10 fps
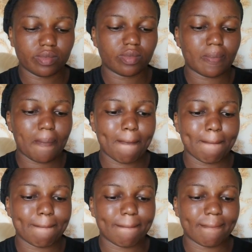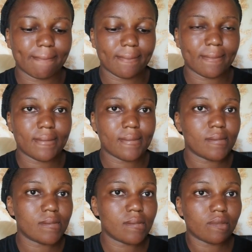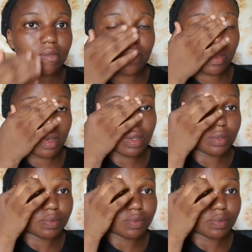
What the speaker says: the eyebrow. Yeah.